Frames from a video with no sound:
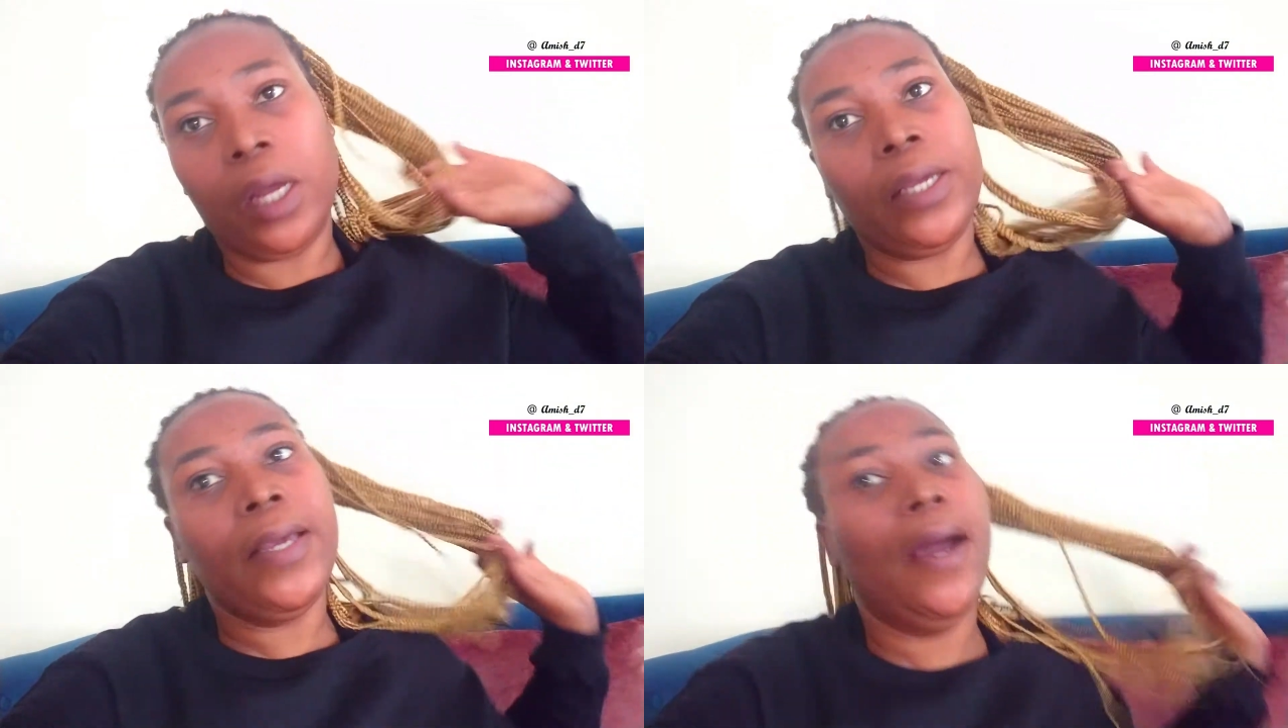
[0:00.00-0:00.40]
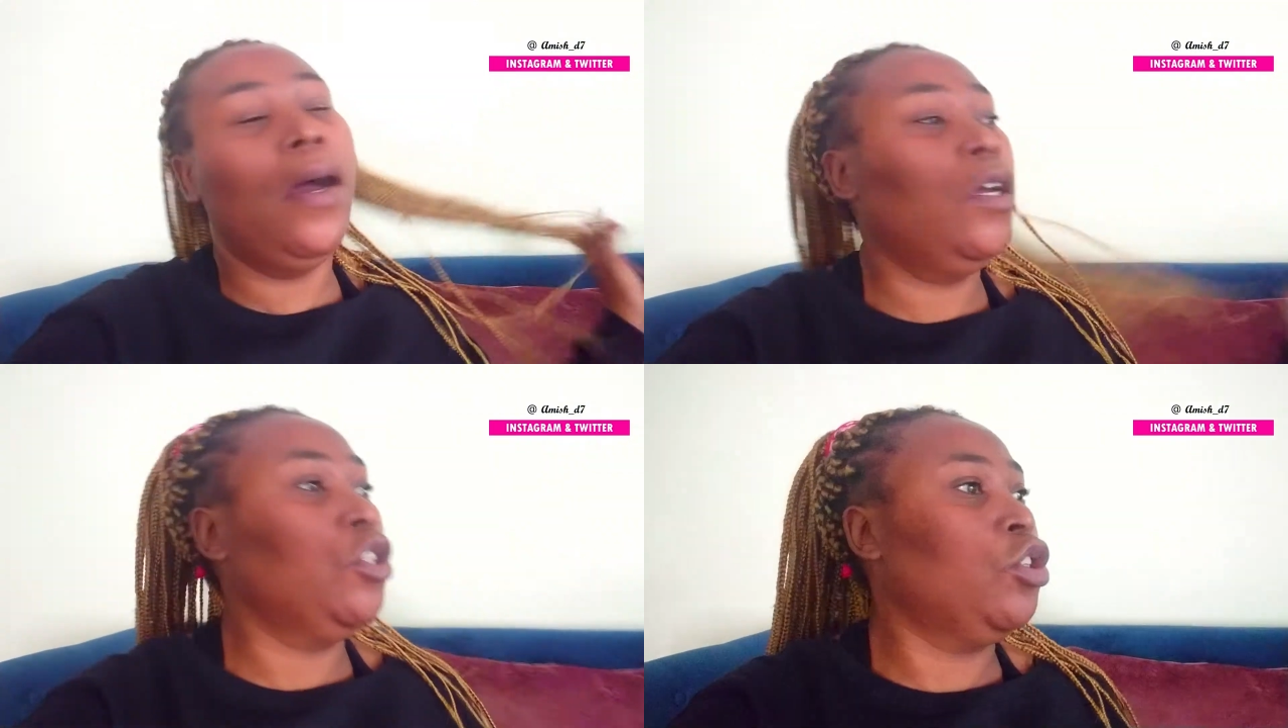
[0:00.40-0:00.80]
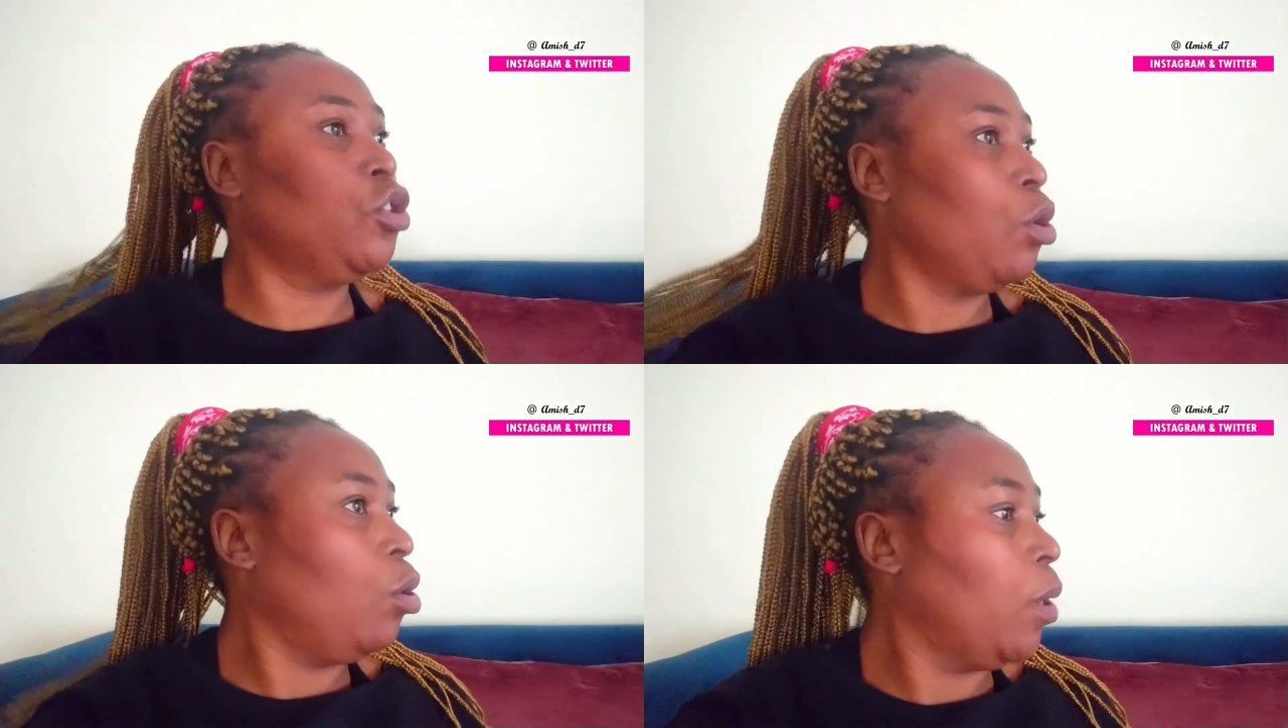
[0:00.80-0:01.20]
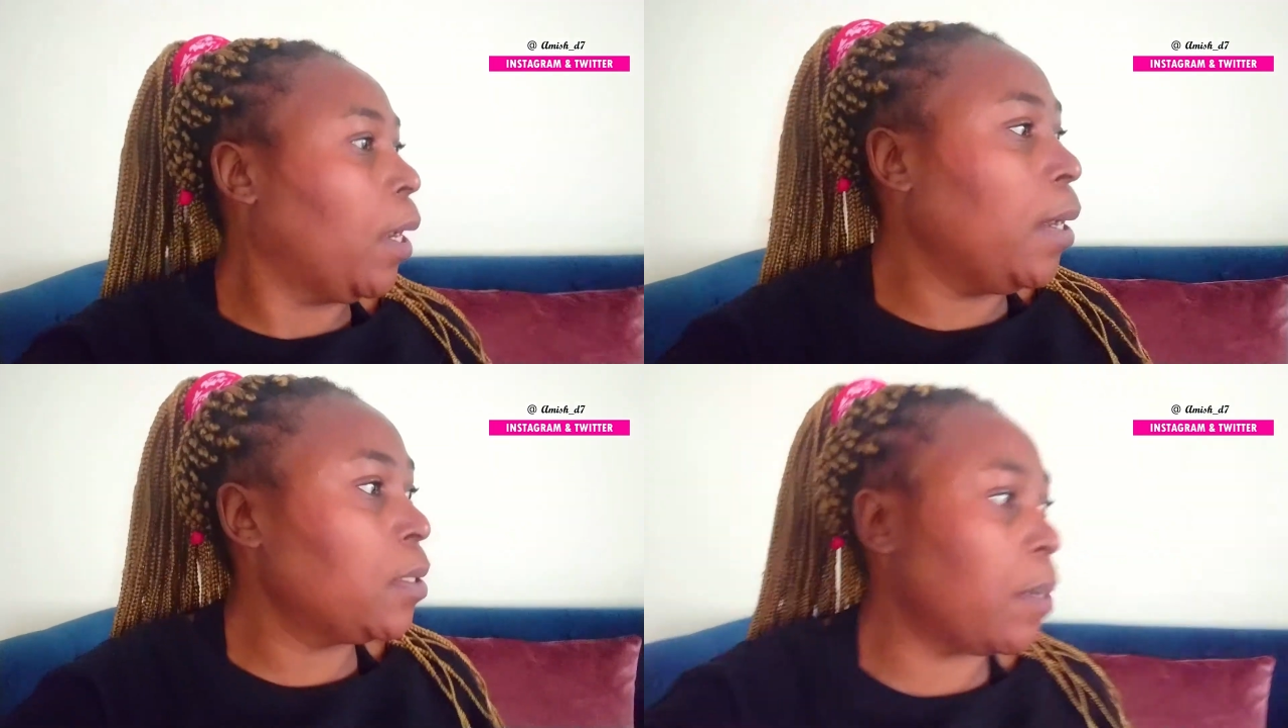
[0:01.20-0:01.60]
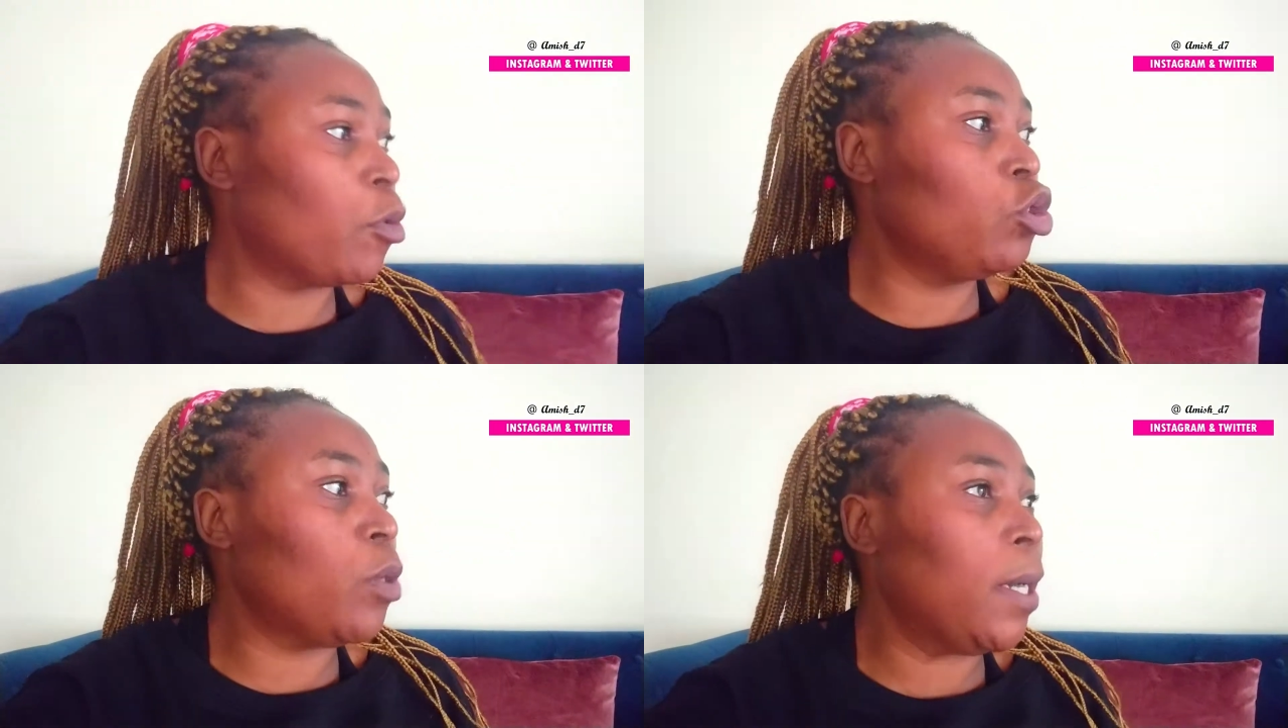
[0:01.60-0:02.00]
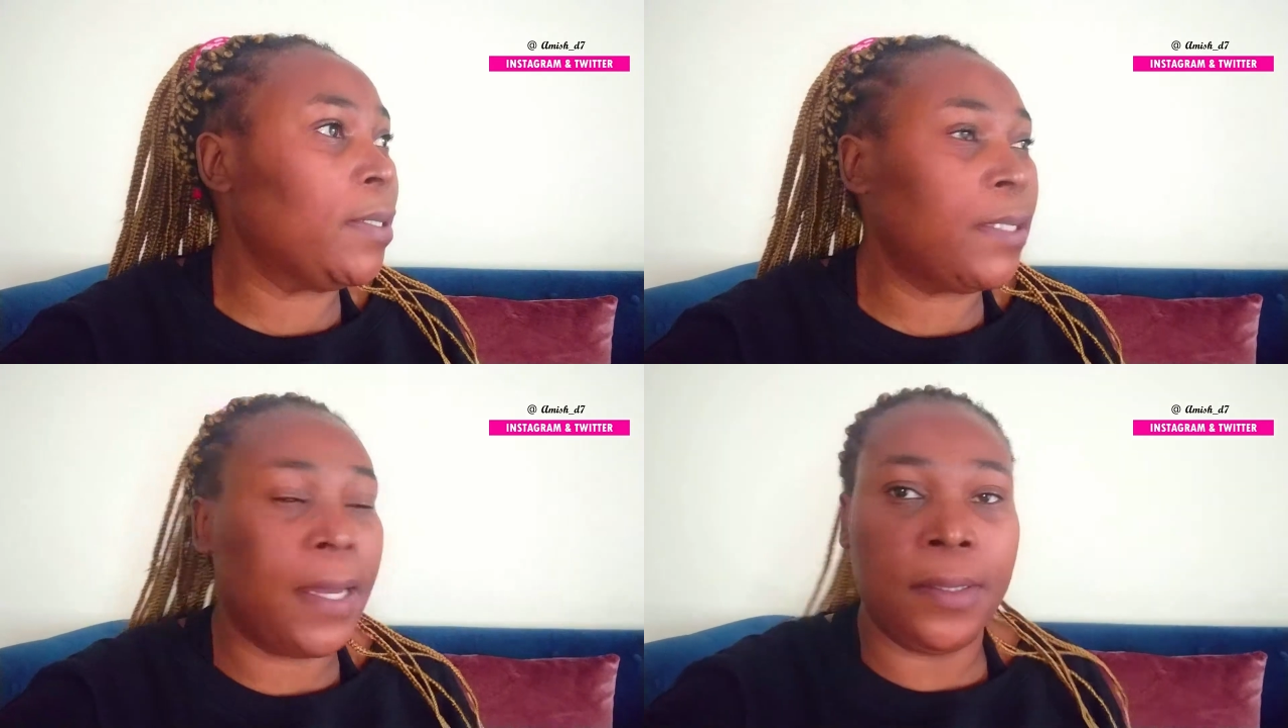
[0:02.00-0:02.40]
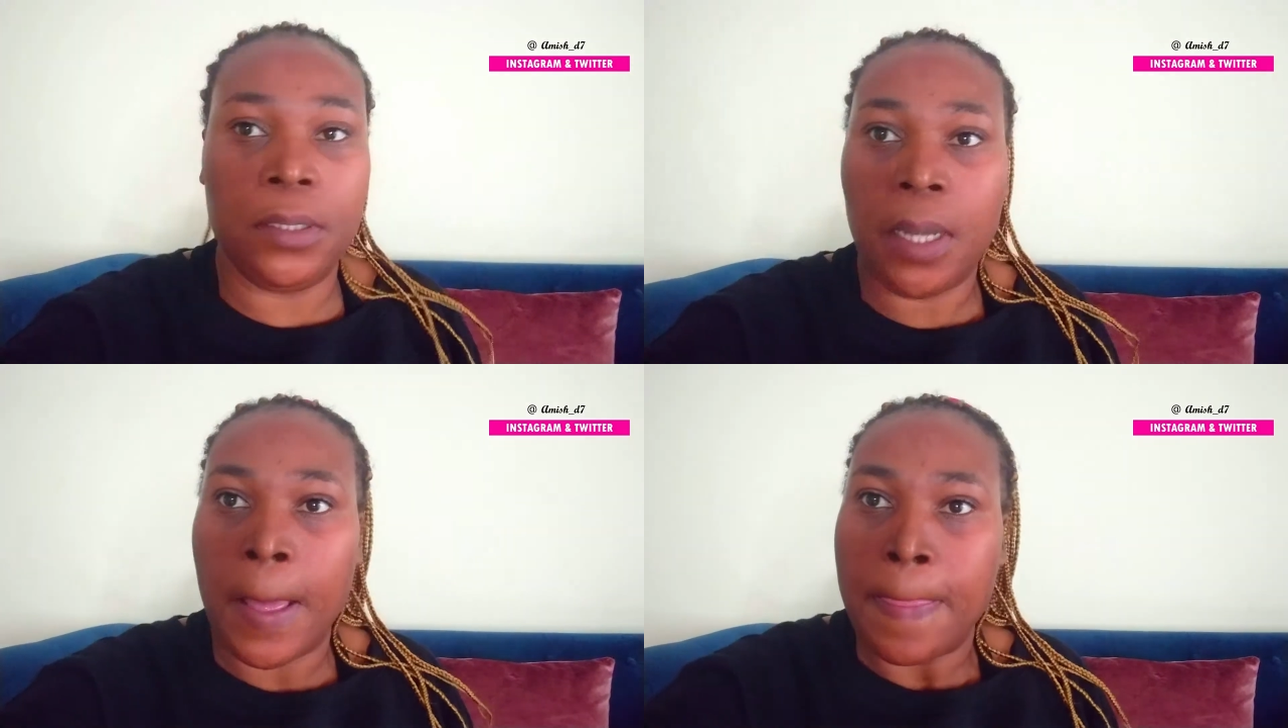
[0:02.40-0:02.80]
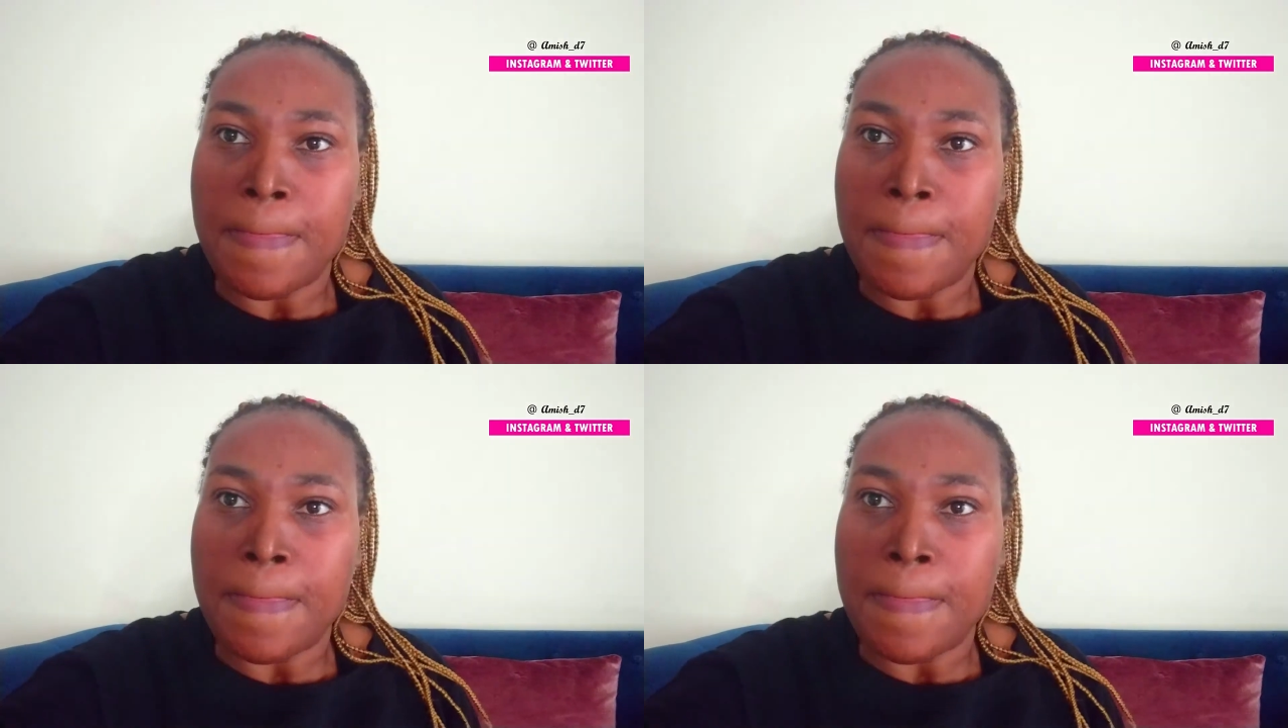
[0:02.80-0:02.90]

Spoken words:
Yeah, so guys, I'm going to attend